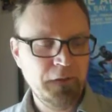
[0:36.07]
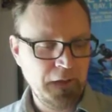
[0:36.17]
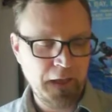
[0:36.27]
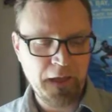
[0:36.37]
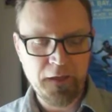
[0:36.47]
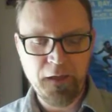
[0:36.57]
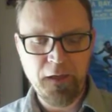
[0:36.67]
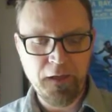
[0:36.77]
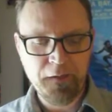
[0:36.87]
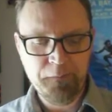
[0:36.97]
And
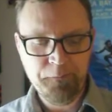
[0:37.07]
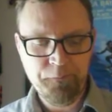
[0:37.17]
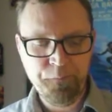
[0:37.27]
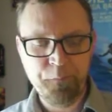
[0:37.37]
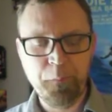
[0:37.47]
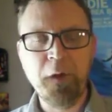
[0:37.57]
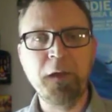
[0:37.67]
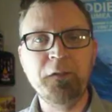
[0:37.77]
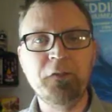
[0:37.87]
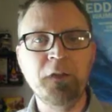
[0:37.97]
uh,
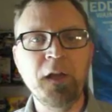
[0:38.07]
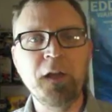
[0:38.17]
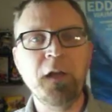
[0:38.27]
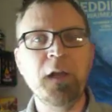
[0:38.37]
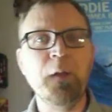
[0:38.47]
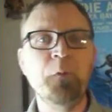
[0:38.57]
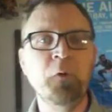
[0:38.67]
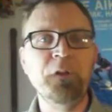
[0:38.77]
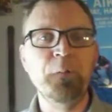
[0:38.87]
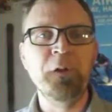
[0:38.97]
but tonight I am going to be